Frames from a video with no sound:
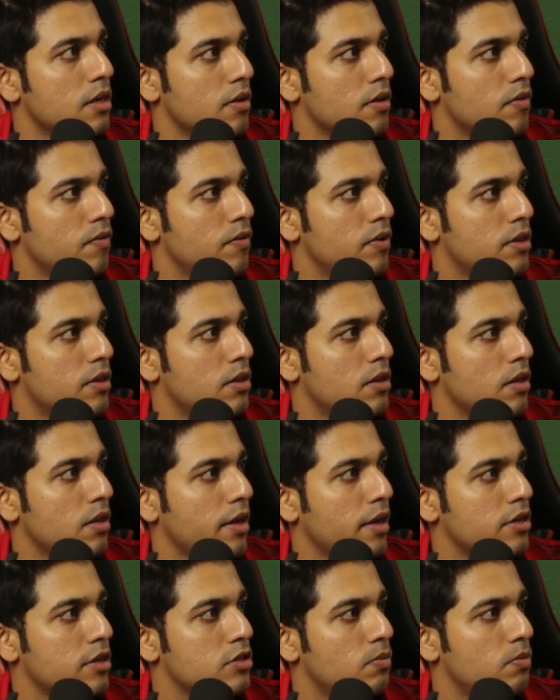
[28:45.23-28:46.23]
with
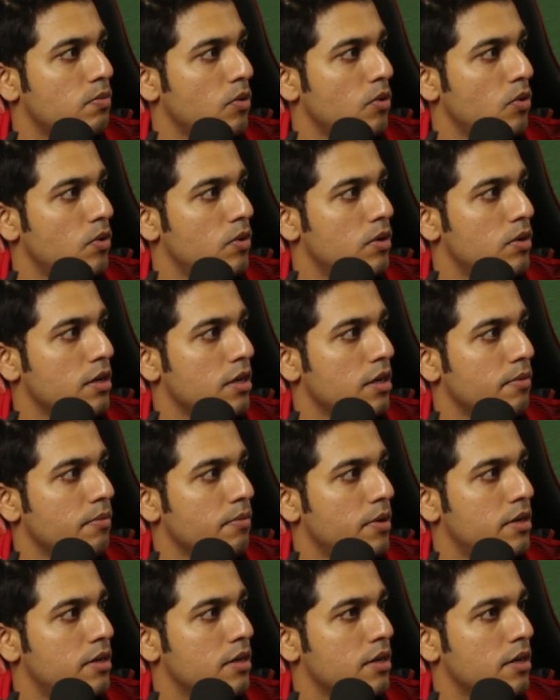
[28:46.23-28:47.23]
explode
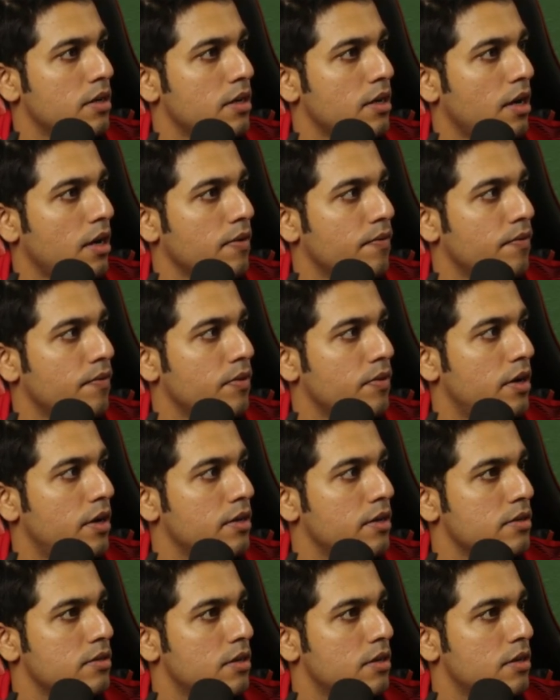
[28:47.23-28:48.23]
emit. Yeah, that
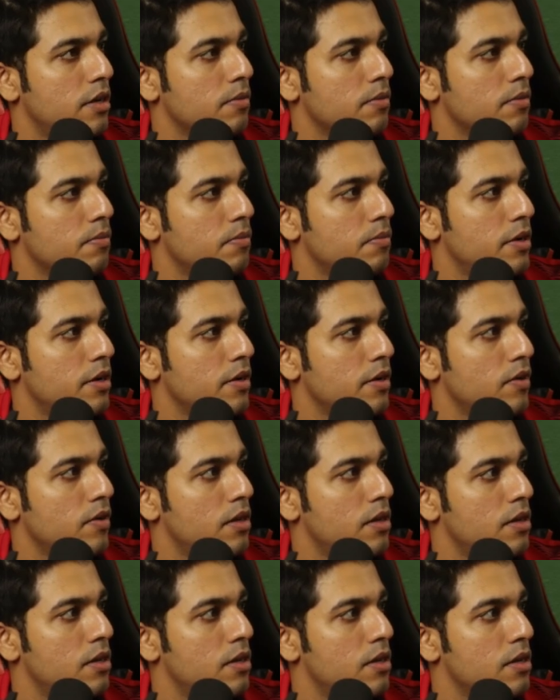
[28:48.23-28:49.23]
is set up pretty
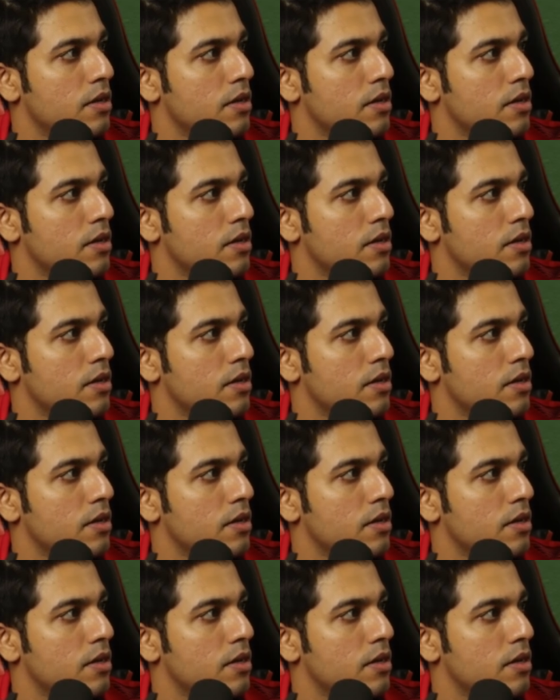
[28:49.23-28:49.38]
well.